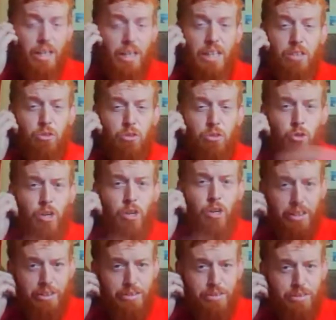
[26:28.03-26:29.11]
they add
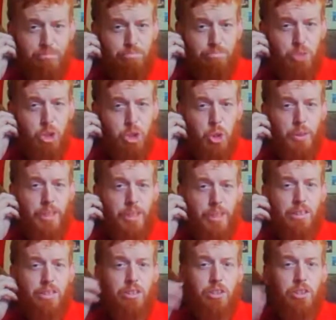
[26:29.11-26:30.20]
real to
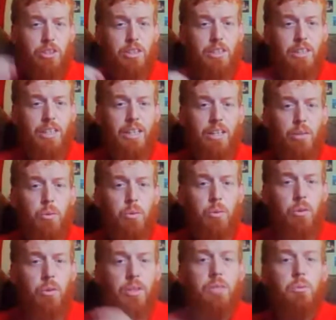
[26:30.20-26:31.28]
it just to say, well,
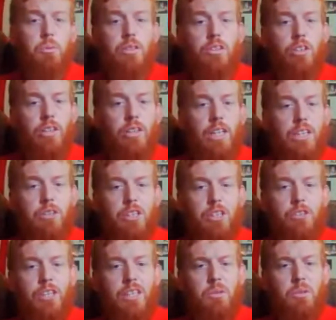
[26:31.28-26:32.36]
this one's got natural
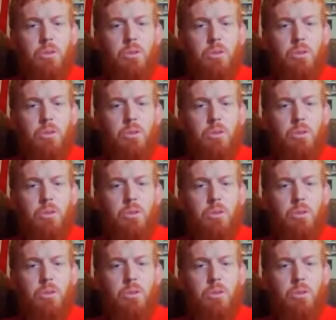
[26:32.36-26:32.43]
ingredients.